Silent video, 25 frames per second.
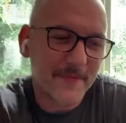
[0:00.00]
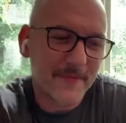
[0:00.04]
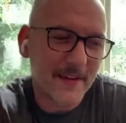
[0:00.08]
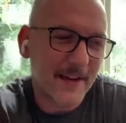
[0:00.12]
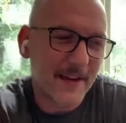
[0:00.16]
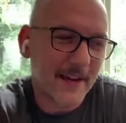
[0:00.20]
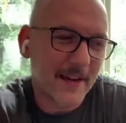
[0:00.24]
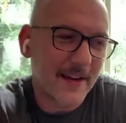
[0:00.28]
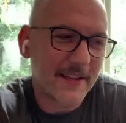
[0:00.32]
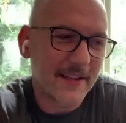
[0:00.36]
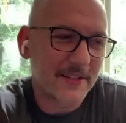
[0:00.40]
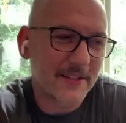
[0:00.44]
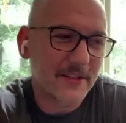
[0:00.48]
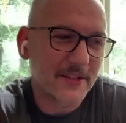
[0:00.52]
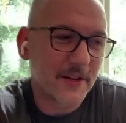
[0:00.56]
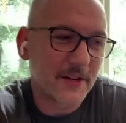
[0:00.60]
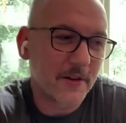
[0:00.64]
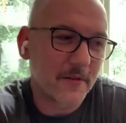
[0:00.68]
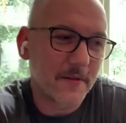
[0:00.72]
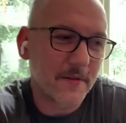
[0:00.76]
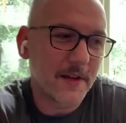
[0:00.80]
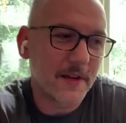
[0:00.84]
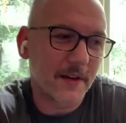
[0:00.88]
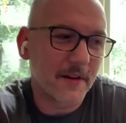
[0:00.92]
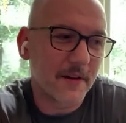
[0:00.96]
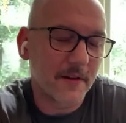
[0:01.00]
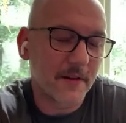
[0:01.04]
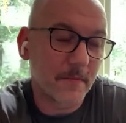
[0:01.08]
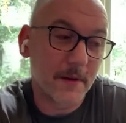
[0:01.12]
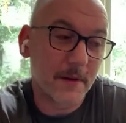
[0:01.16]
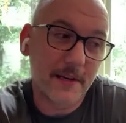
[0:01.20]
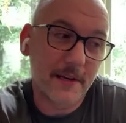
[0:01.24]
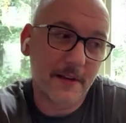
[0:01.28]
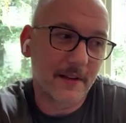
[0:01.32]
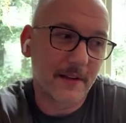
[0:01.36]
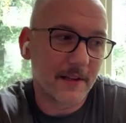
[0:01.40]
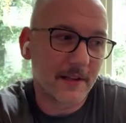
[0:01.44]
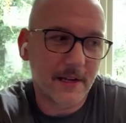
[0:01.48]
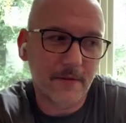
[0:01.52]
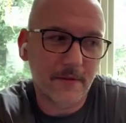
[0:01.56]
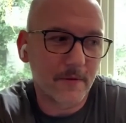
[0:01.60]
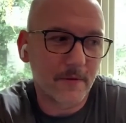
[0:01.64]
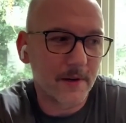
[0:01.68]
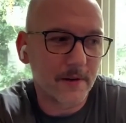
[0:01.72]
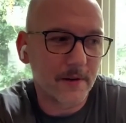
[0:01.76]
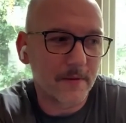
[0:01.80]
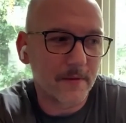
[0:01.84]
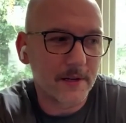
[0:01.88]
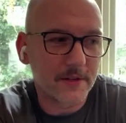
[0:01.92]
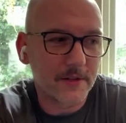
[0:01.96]
Yeah, and so and we did a lot of
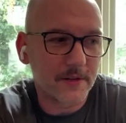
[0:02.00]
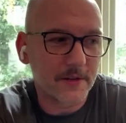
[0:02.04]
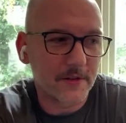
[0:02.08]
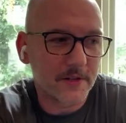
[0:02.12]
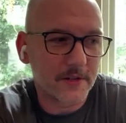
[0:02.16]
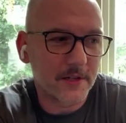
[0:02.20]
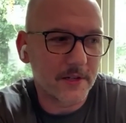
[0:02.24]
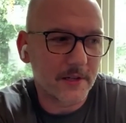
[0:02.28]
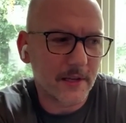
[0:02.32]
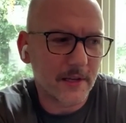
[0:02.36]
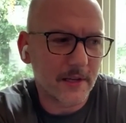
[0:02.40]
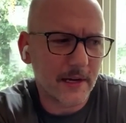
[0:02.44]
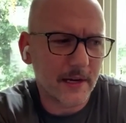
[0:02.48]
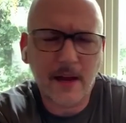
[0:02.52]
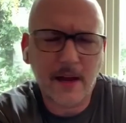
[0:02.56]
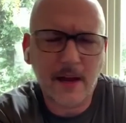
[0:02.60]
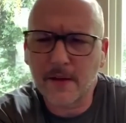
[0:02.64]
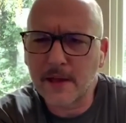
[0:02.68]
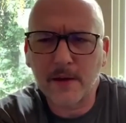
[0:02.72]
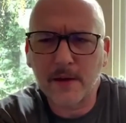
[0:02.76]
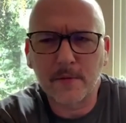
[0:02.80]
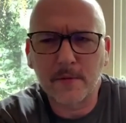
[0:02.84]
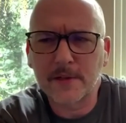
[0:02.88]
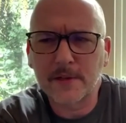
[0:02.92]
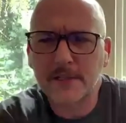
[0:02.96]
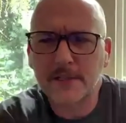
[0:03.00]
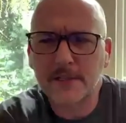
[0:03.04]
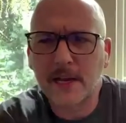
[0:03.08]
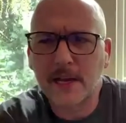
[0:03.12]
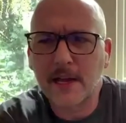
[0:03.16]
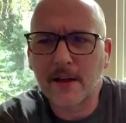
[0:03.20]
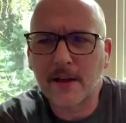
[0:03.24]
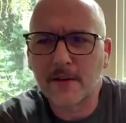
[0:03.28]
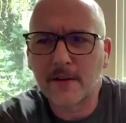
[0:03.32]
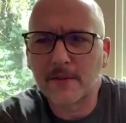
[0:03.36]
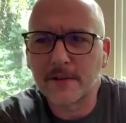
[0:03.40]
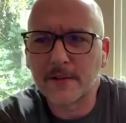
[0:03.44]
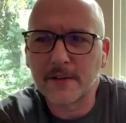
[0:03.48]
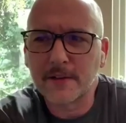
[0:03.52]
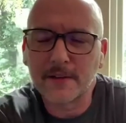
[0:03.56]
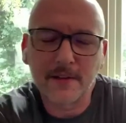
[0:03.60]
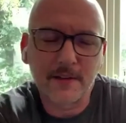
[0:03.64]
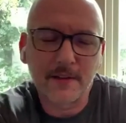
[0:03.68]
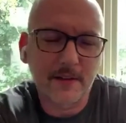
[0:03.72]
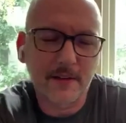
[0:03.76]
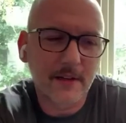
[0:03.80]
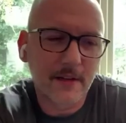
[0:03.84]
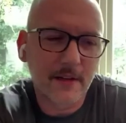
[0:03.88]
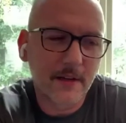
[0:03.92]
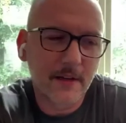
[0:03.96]
weird research into like how that would sound,
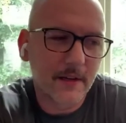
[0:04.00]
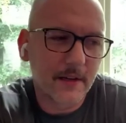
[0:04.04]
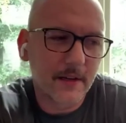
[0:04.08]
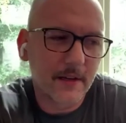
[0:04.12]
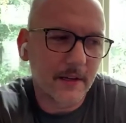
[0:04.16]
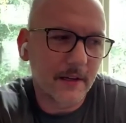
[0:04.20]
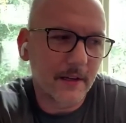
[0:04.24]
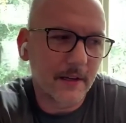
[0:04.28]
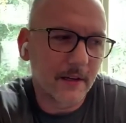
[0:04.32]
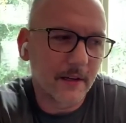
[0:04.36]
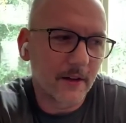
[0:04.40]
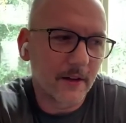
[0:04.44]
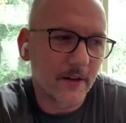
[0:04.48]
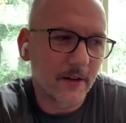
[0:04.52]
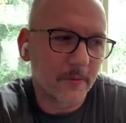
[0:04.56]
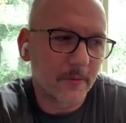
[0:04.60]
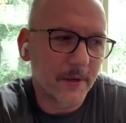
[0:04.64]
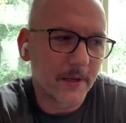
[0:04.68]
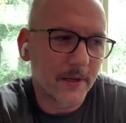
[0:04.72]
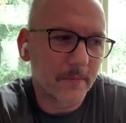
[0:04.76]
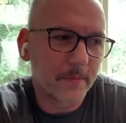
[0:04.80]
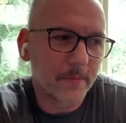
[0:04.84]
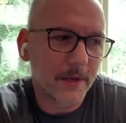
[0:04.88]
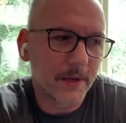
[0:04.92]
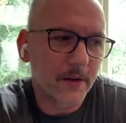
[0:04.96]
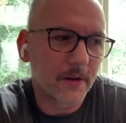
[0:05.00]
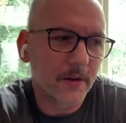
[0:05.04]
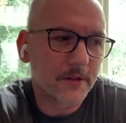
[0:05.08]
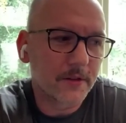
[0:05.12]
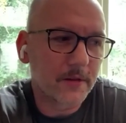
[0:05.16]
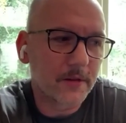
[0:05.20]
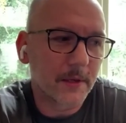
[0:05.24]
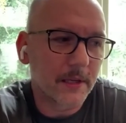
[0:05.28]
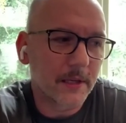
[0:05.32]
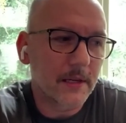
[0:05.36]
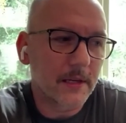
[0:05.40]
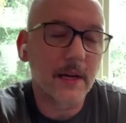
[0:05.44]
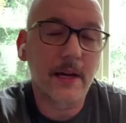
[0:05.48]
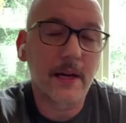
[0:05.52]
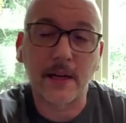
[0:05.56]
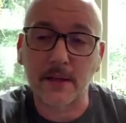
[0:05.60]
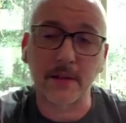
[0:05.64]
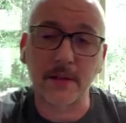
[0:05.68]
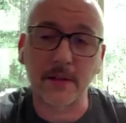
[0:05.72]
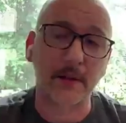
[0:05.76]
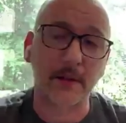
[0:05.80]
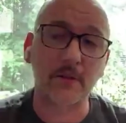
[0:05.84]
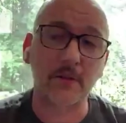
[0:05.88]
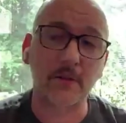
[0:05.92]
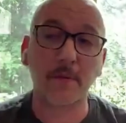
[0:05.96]
and but ultimately, yeah,
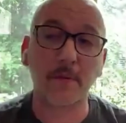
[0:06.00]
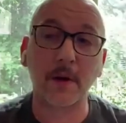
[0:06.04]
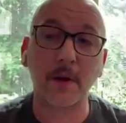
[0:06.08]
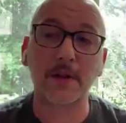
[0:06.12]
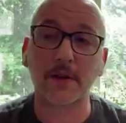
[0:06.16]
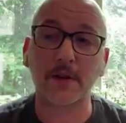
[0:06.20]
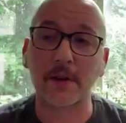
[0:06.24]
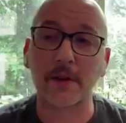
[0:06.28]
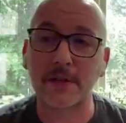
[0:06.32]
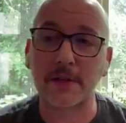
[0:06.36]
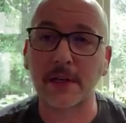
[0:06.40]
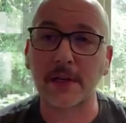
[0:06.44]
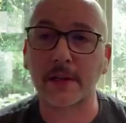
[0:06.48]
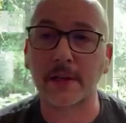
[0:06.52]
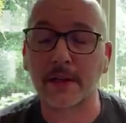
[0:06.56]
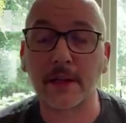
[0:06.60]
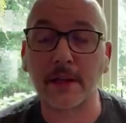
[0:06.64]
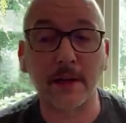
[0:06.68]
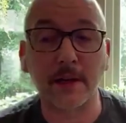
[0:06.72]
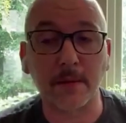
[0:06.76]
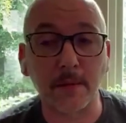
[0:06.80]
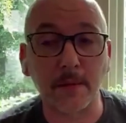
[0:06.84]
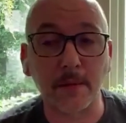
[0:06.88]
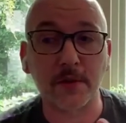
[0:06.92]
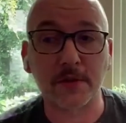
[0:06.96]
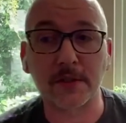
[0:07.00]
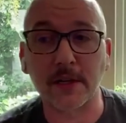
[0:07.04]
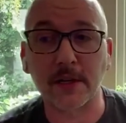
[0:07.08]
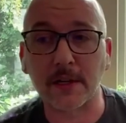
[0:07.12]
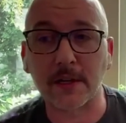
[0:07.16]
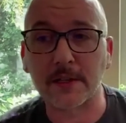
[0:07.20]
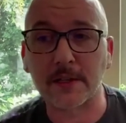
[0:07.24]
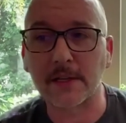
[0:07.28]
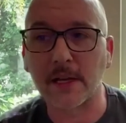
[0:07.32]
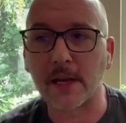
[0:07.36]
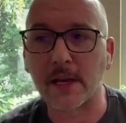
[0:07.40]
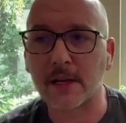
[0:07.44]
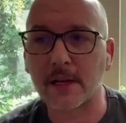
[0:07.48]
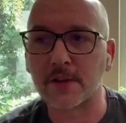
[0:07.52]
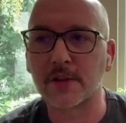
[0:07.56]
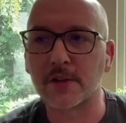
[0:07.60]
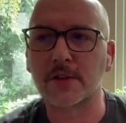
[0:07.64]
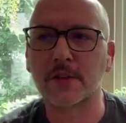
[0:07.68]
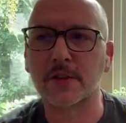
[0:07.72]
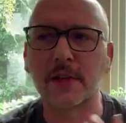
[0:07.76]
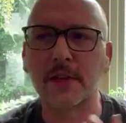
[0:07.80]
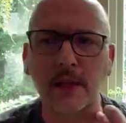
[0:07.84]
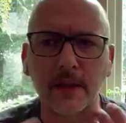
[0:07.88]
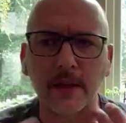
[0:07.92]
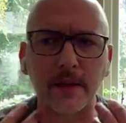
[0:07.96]
like she was articulating mostly on set,
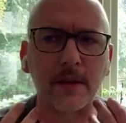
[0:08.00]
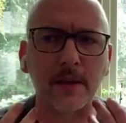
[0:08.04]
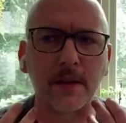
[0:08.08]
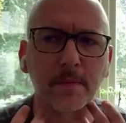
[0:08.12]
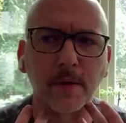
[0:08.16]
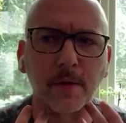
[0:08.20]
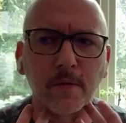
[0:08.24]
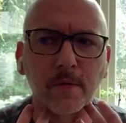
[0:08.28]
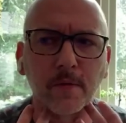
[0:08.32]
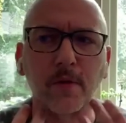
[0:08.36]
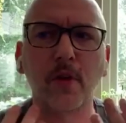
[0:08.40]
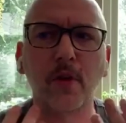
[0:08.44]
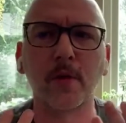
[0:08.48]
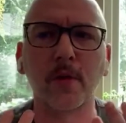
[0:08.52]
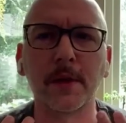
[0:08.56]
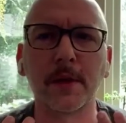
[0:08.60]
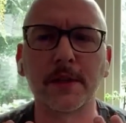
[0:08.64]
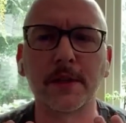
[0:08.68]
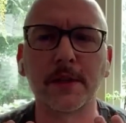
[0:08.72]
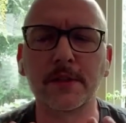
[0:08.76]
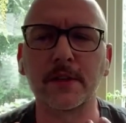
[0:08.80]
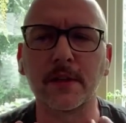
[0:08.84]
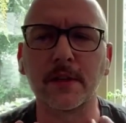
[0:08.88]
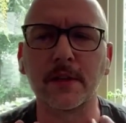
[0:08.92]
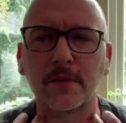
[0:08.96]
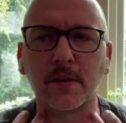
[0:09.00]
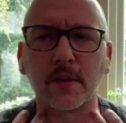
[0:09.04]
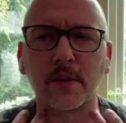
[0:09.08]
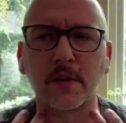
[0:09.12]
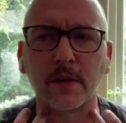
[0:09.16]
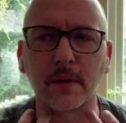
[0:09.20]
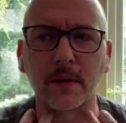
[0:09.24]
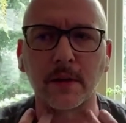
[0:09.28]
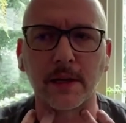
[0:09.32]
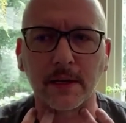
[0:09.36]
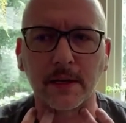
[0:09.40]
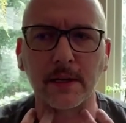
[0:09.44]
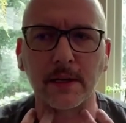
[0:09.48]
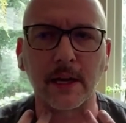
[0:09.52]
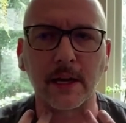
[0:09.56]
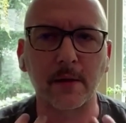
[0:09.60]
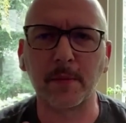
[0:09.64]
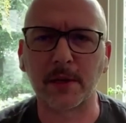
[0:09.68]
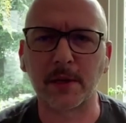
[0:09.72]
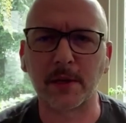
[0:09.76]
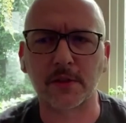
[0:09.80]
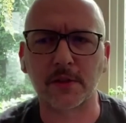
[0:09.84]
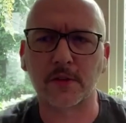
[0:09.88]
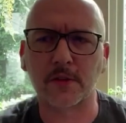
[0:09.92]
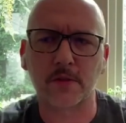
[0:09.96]
just that the performance of her like neck
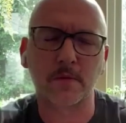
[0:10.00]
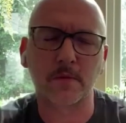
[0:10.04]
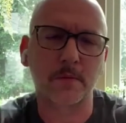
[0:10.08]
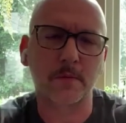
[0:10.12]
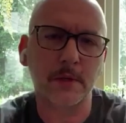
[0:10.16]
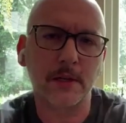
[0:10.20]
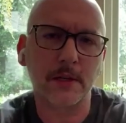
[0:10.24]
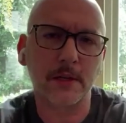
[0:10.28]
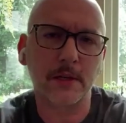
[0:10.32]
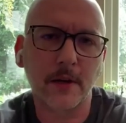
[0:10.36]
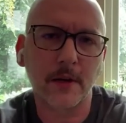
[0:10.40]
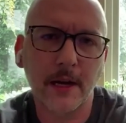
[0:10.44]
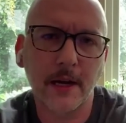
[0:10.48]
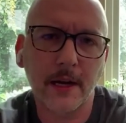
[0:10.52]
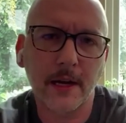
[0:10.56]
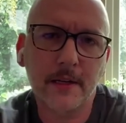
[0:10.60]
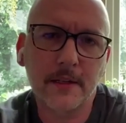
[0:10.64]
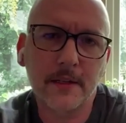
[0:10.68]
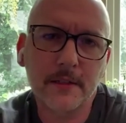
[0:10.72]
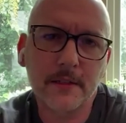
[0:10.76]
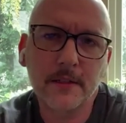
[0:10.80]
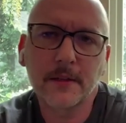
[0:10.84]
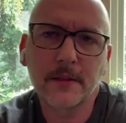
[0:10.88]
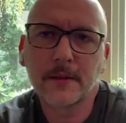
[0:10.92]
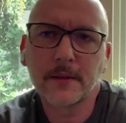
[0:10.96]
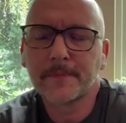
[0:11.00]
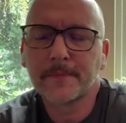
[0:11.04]
muscles would be correct.